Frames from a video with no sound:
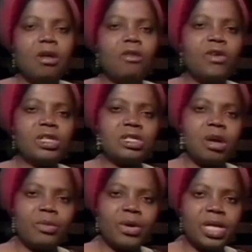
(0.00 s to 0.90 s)
For
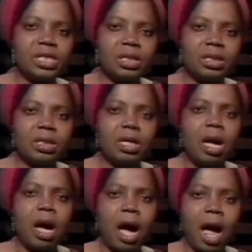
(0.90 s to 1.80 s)
some reason,
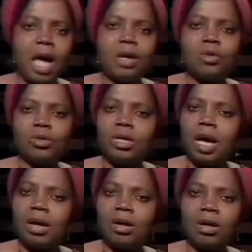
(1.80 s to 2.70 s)
I could
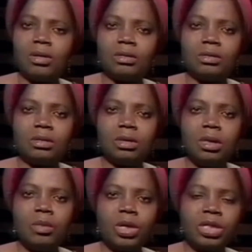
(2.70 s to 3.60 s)
hang on,
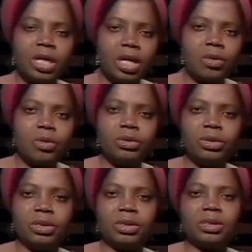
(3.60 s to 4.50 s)
but he could
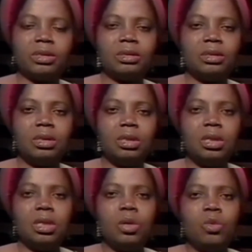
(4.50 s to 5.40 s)
not.
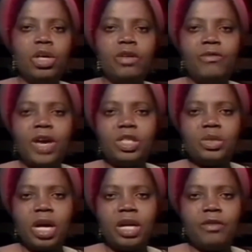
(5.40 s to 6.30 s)
We
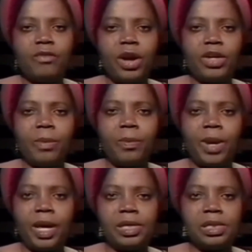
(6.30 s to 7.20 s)
eventually found a
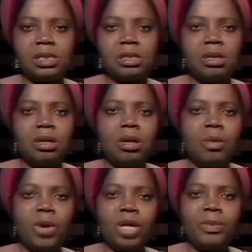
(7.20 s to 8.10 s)
place,
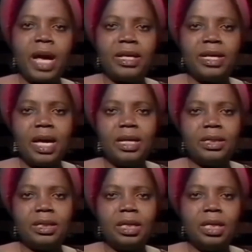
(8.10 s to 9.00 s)
but by
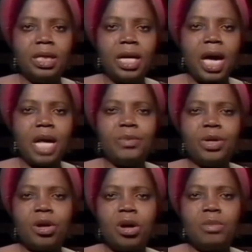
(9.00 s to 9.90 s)
then he had
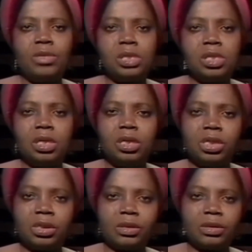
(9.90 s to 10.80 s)
become
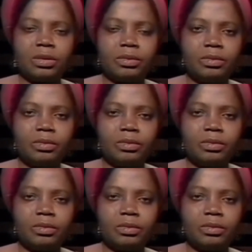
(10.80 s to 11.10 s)
disillusioned.